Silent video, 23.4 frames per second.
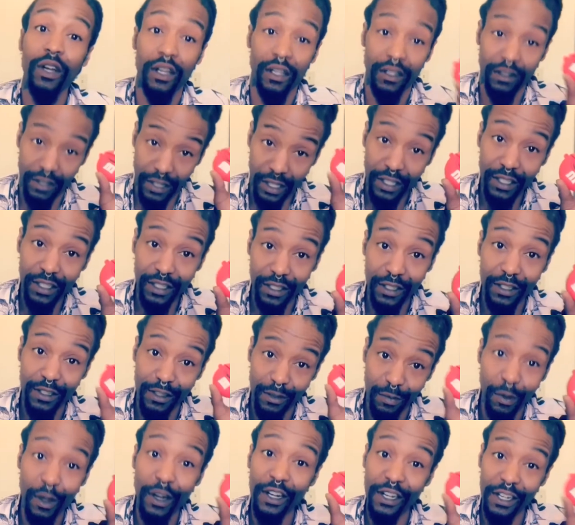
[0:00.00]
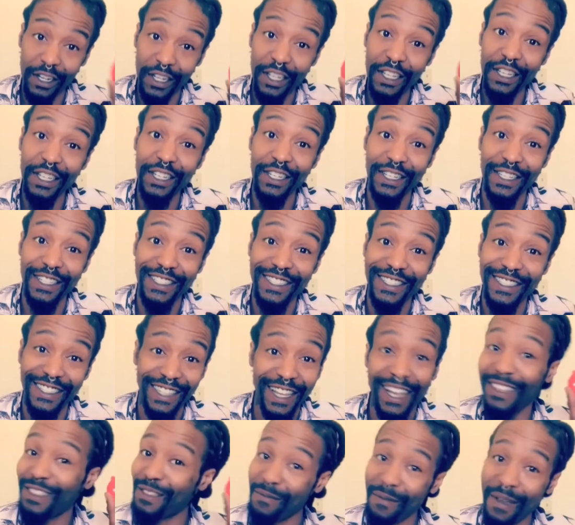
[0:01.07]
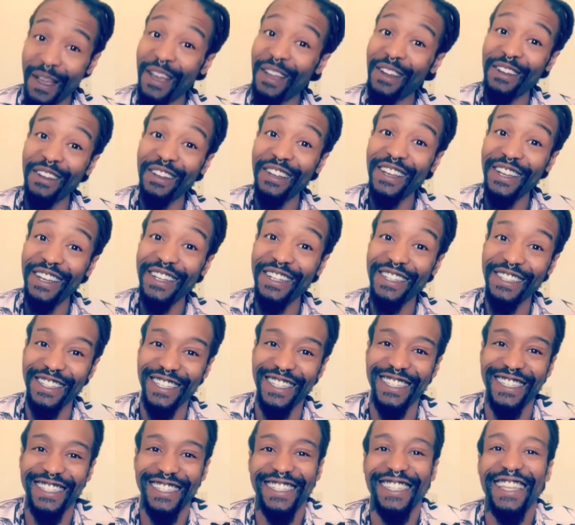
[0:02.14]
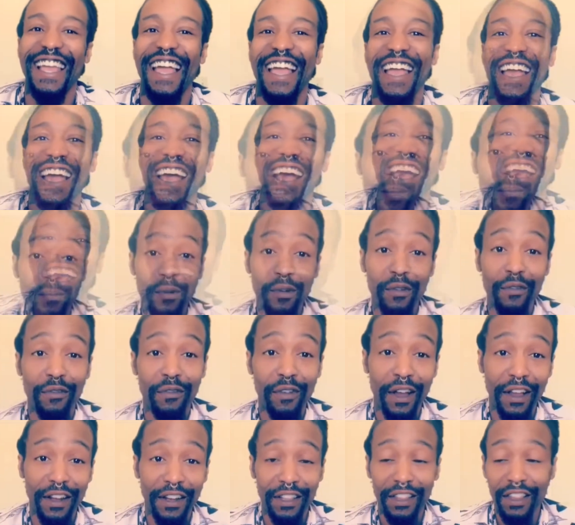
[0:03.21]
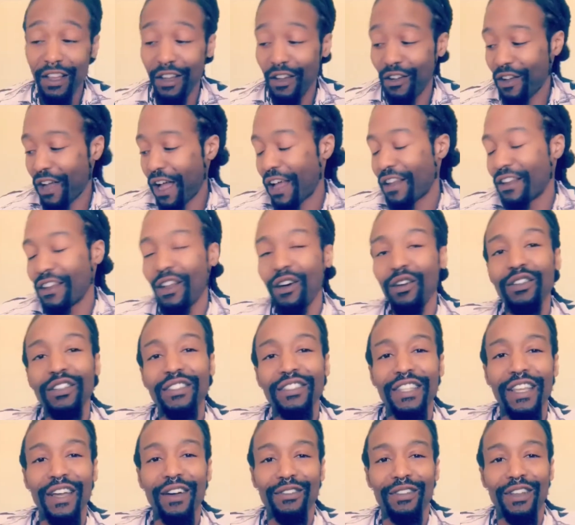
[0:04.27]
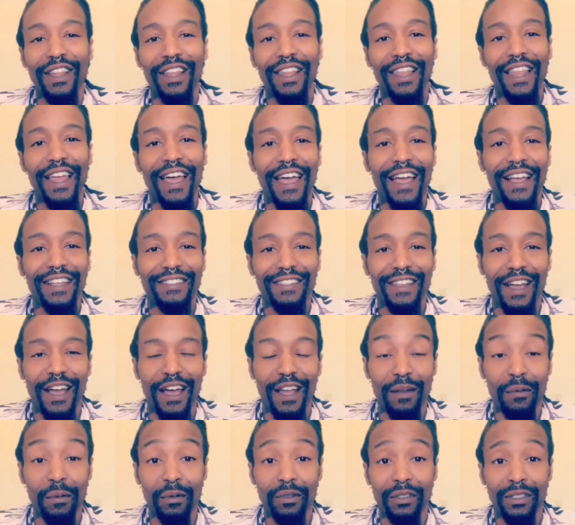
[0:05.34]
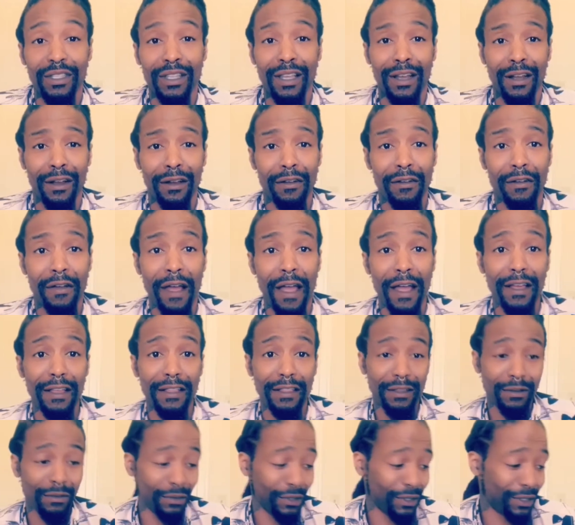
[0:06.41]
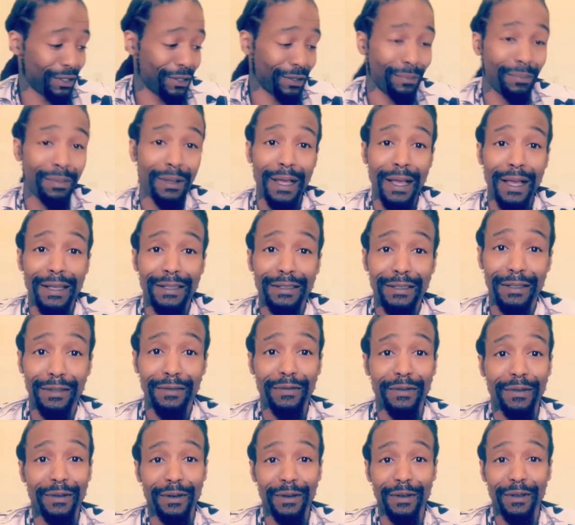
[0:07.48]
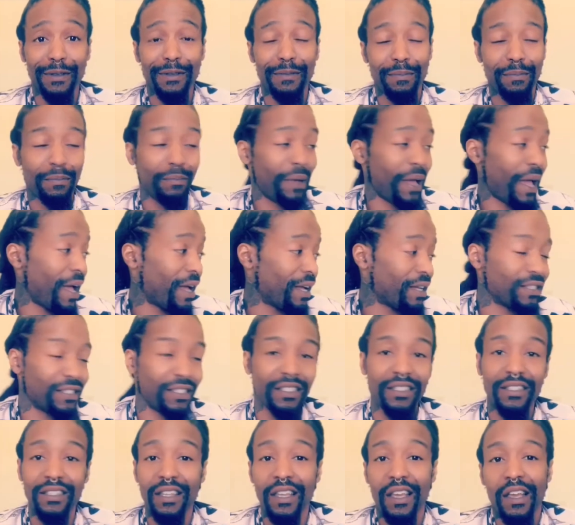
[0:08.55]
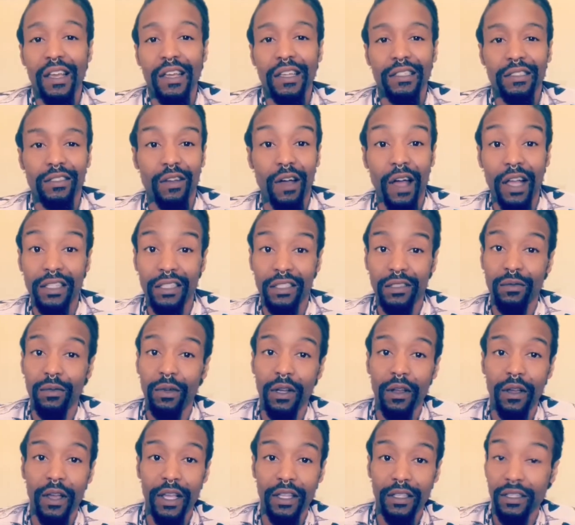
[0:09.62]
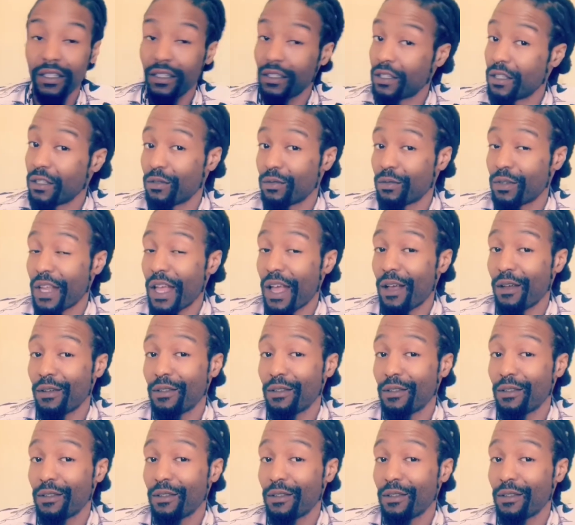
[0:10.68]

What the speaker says: This is part of the good, not the bad or the ugly. And moving right along, I noticed that on the last item there was a lot of crackling with the plastic from the packaging, so I just went ahead and took this one out.